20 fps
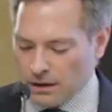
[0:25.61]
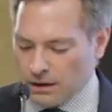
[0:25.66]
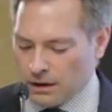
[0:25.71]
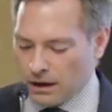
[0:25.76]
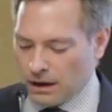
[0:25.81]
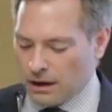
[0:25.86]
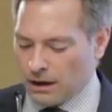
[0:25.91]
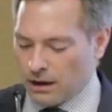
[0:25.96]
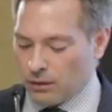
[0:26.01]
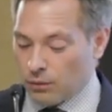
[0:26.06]

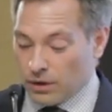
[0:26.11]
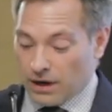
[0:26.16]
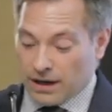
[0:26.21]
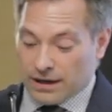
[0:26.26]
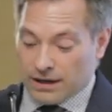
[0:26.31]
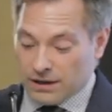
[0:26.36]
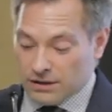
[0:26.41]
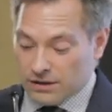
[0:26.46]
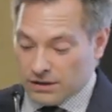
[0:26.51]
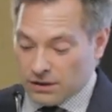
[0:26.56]
uh, what I
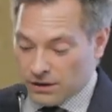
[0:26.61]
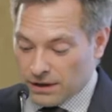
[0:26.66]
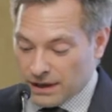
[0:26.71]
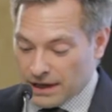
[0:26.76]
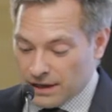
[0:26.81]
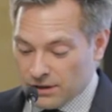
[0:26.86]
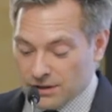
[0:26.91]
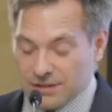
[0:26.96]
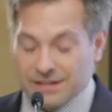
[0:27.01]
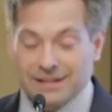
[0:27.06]
consider the
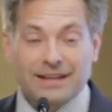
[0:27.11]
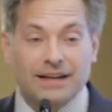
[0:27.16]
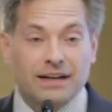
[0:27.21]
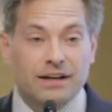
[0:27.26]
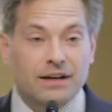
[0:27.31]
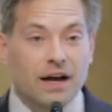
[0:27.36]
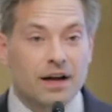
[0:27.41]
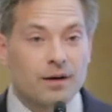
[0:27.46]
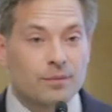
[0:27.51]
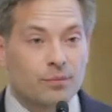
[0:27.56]
nation's leading
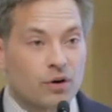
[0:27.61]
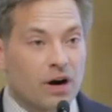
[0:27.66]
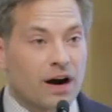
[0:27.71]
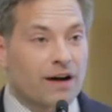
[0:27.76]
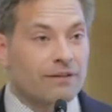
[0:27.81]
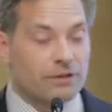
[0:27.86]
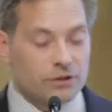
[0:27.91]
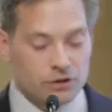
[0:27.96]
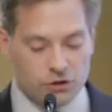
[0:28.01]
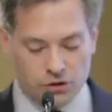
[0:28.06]

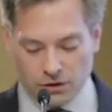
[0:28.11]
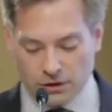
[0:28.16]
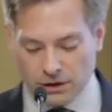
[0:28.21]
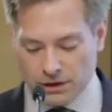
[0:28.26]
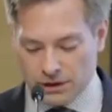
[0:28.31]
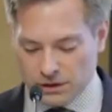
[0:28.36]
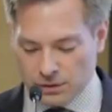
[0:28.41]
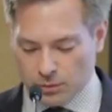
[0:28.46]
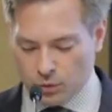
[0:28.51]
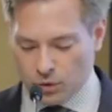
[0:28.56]
nonprofit
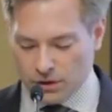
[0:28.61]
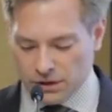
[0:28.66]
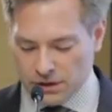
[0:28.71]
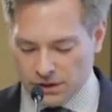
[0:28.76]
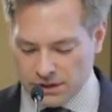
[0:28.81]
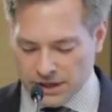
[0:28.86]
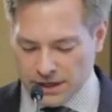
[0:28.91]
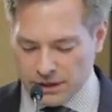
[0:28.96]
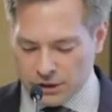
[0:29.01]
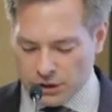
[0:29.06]
journalism
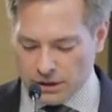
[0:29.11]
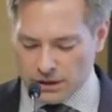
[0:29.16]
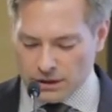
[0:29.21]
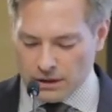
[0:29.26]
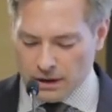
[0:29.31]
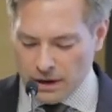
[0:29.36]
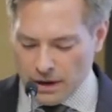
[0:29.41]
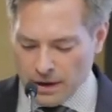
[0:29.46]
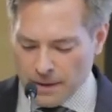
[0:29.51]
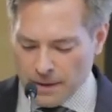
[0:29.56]
organization.